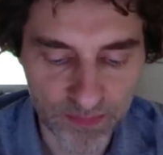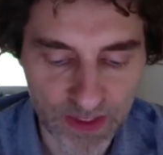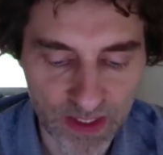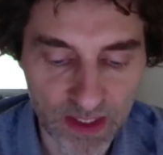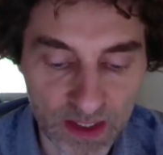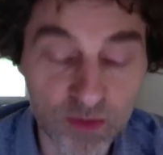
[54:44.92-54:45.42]

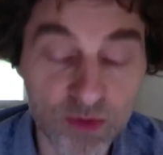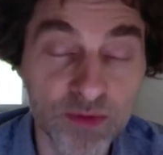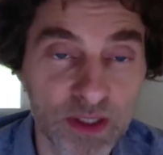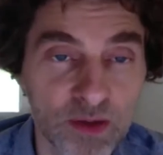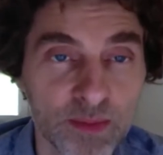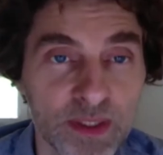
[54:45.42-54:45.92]
I would
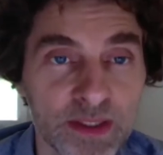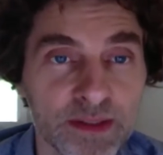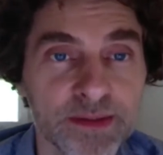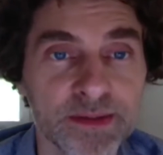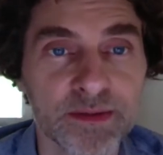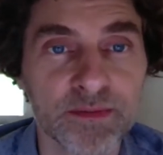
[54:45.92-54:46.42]
recommend
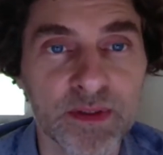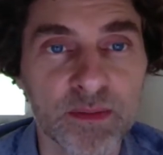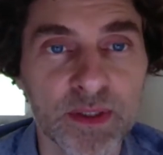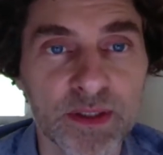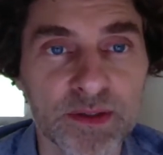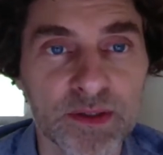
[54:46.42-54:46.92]
this very
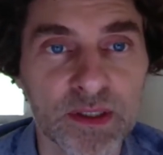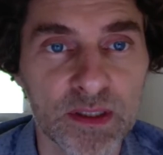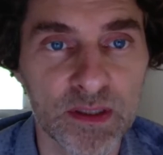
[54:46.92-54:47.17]
much.